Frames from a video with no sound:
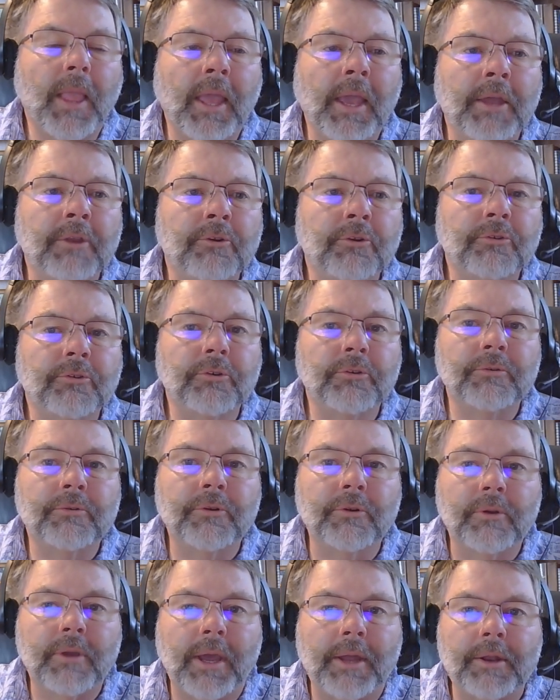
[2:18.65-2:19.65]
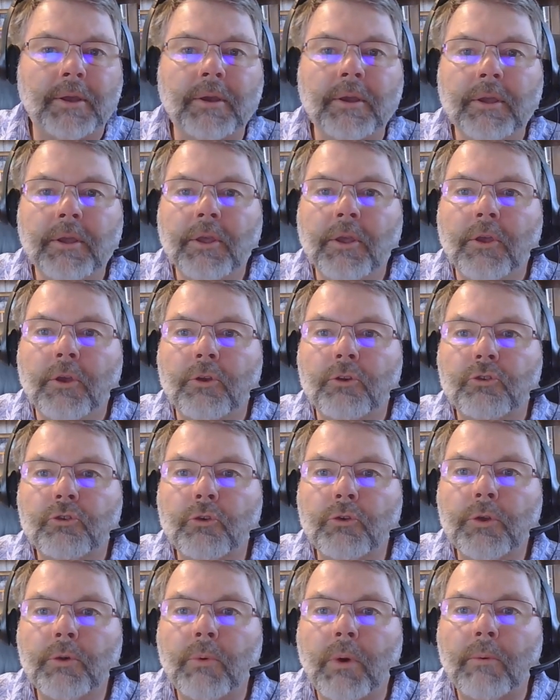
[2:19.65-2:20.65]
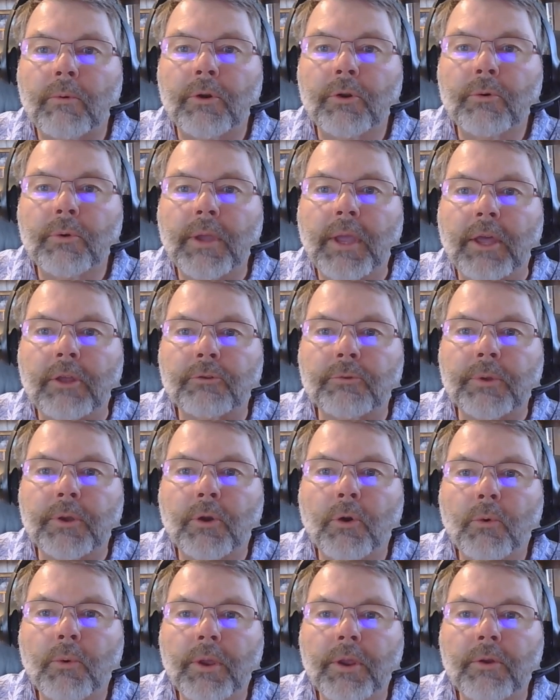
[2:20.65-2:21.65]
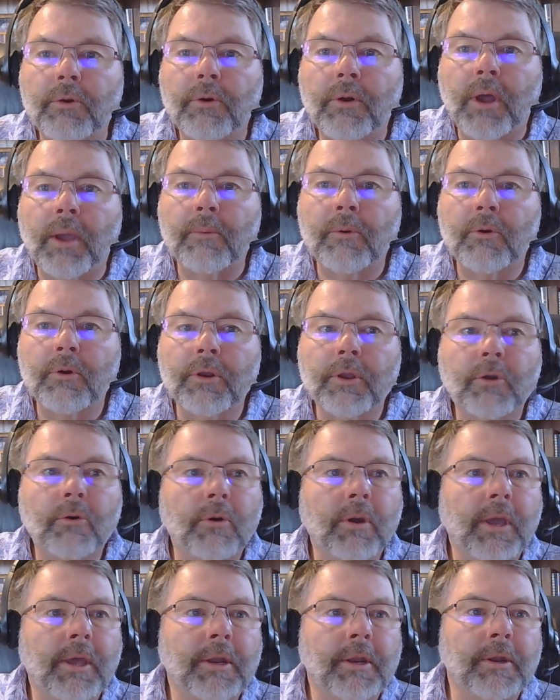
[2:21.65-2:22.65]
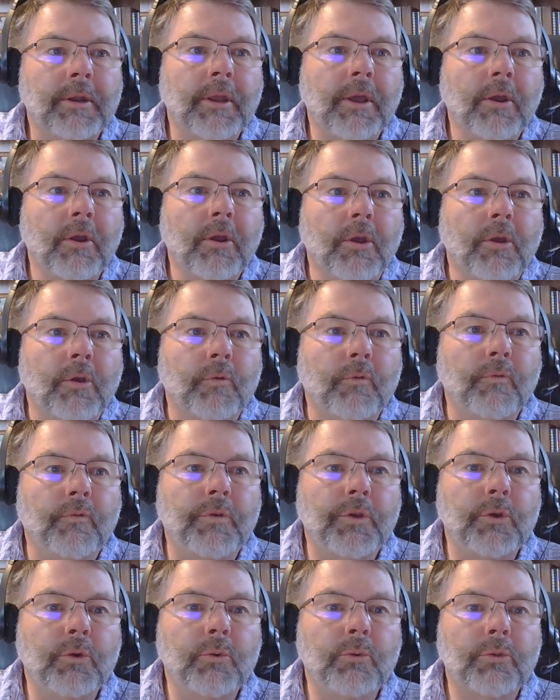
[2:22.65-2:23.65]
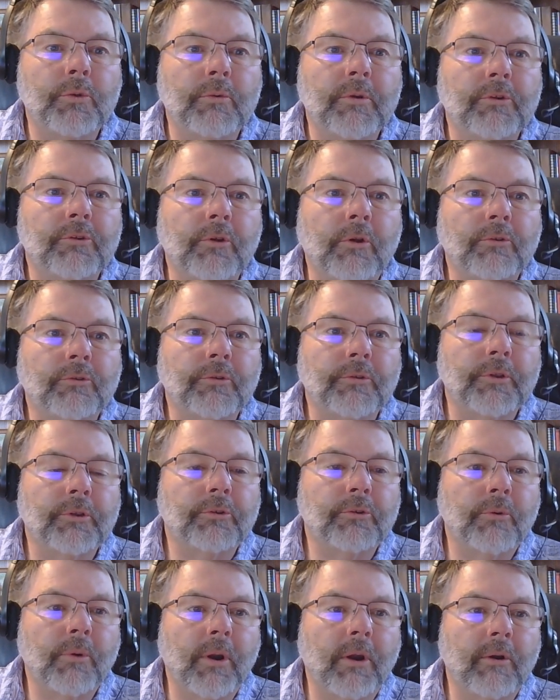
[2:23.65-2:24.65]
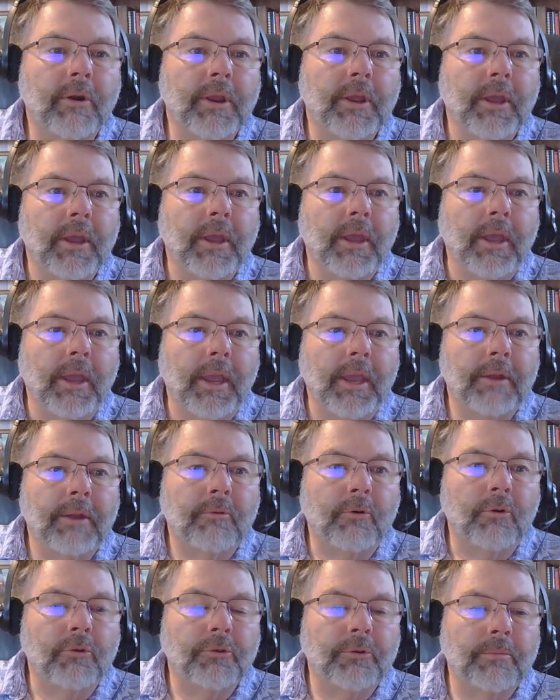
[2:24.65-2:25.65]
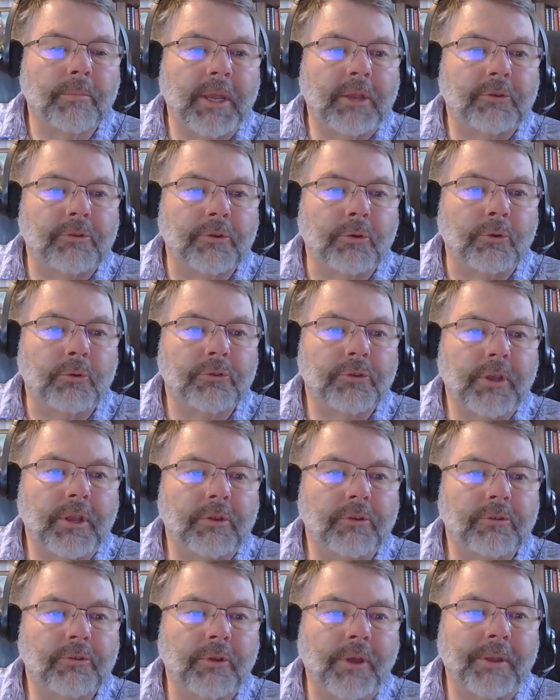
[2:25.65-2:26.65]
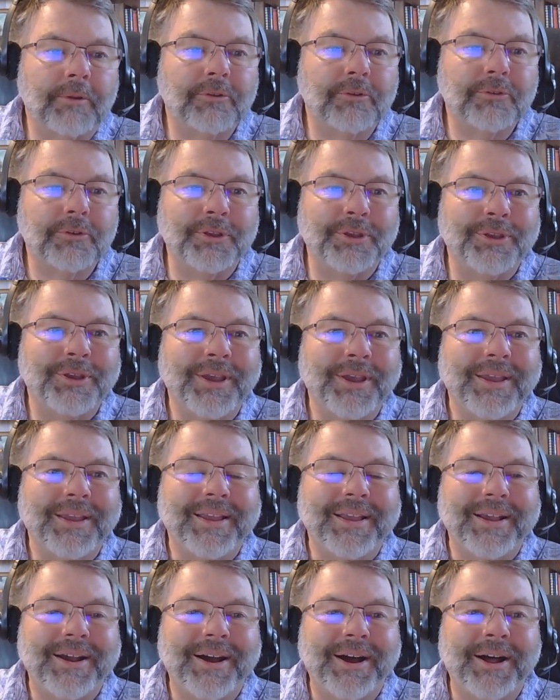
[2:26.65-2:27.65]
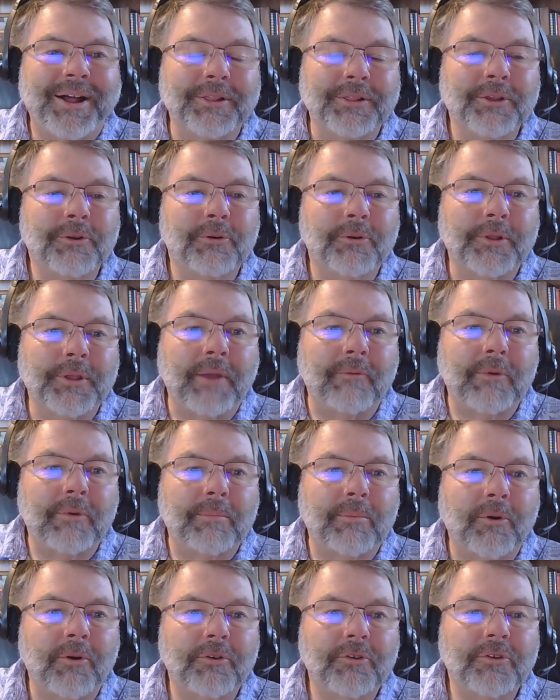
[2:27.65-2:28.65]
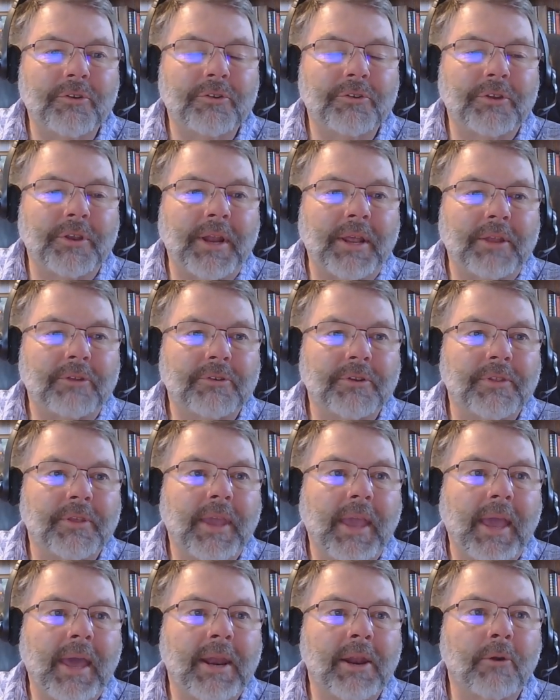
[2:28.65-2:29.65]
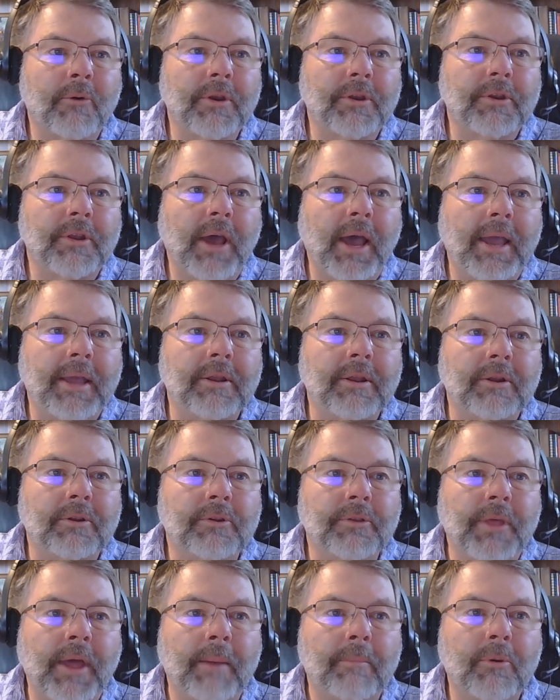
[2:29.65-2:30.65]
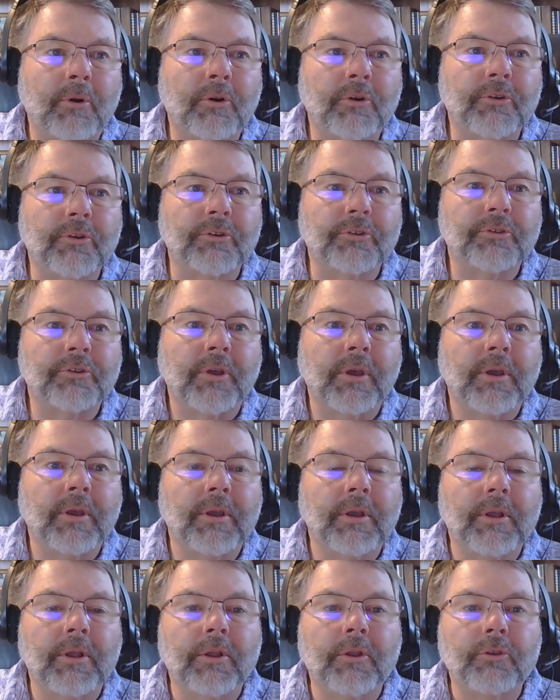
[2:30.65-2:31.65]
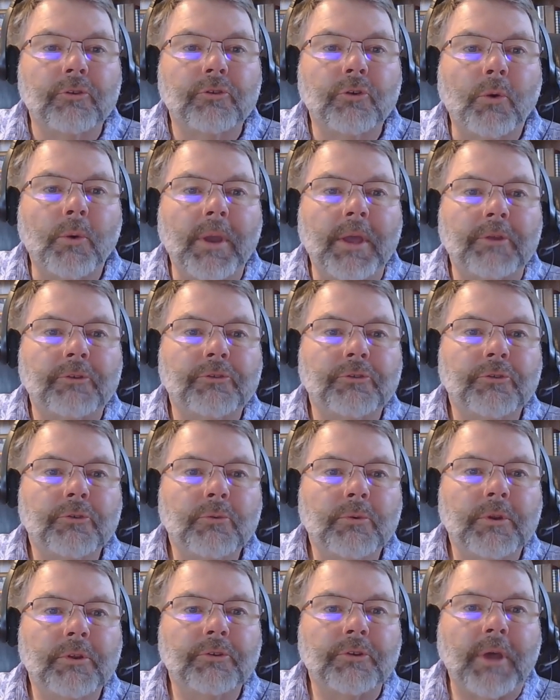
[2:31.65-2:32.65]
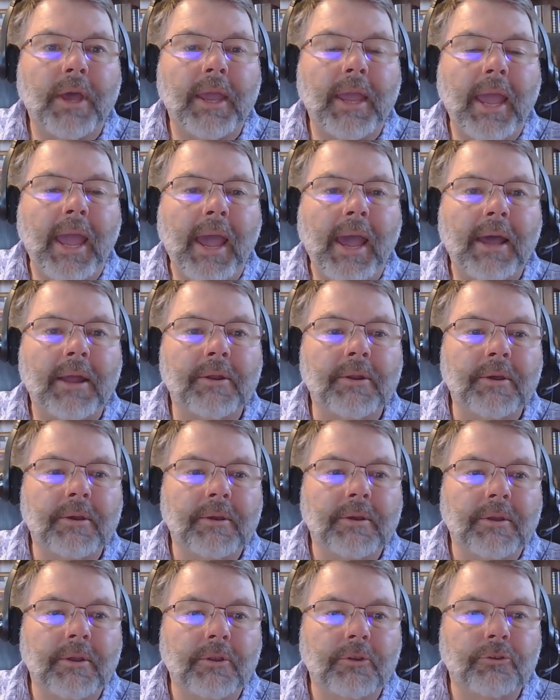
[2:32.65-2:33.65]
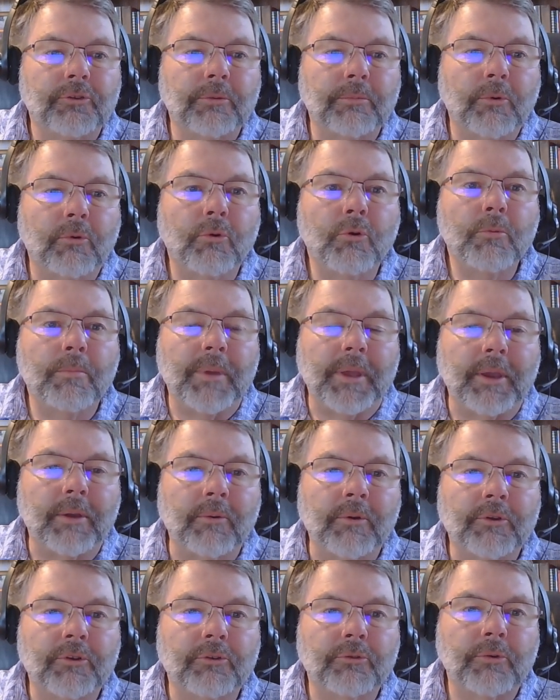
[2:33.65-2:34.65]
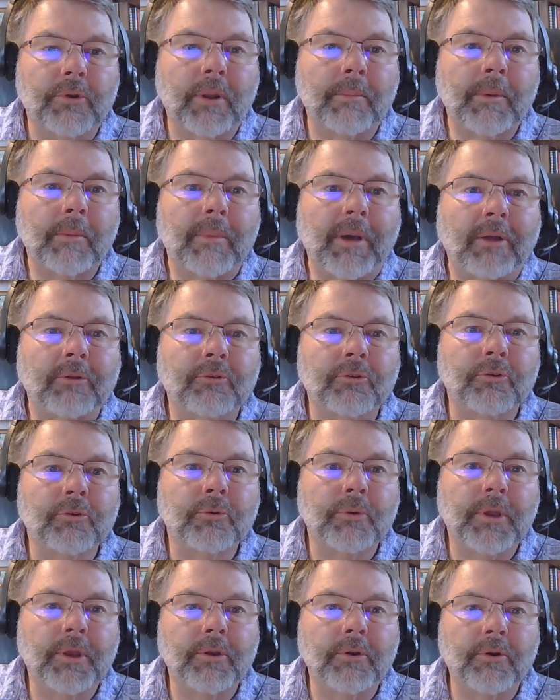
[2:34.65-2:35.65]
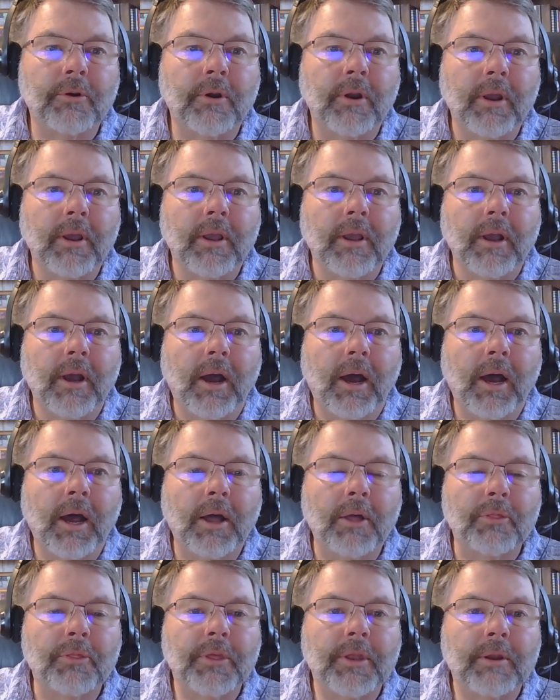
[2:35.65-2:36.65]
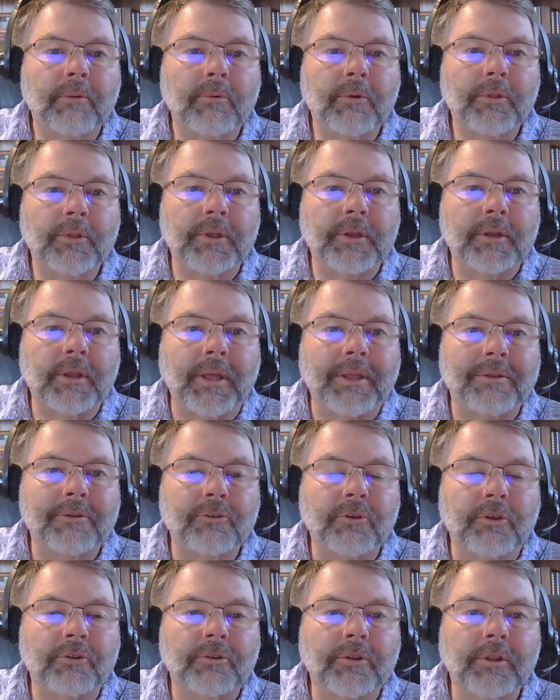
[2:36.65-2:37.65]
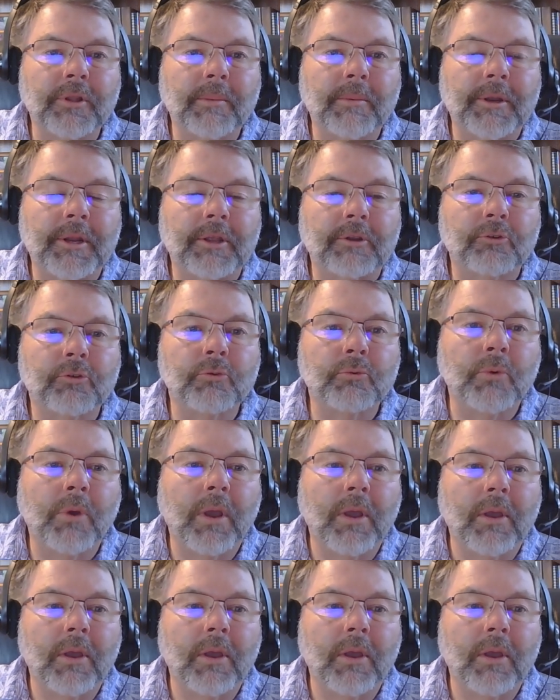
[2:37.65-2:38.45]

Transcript: And just to kind of show you what we're doing as we go here, I'm going to go ahead and view the results of this query, and of course it makes no sense. I see literally every purchase, and I see the category tied to that purchase. So as soon as I add some grouping, which is what I'm about to do here, then it will then just limit it to